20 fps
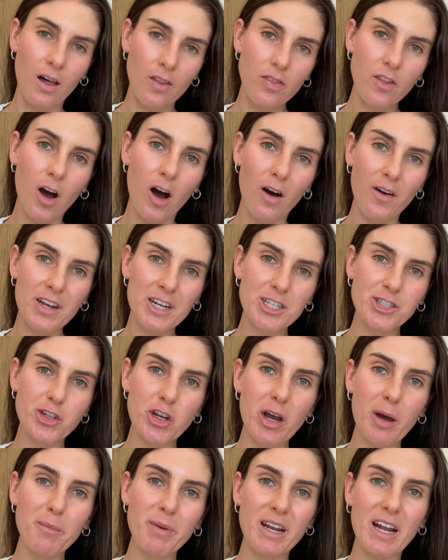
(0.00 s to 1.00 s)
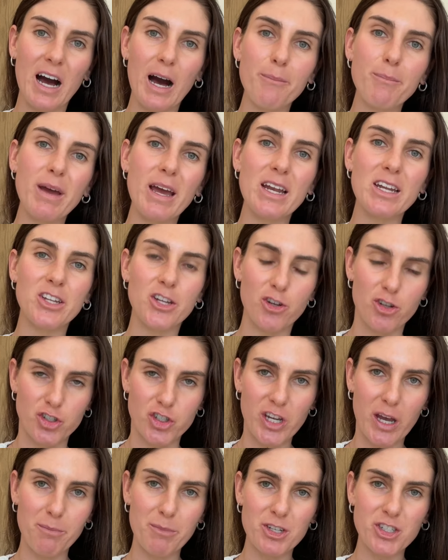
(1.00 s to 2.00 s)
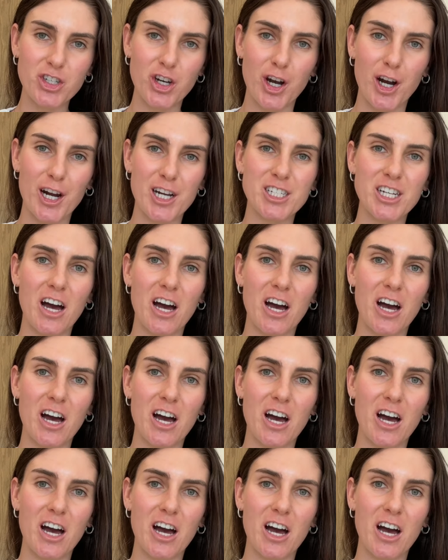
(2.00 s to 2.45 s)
The holidays are coming up, and usually I'm in charge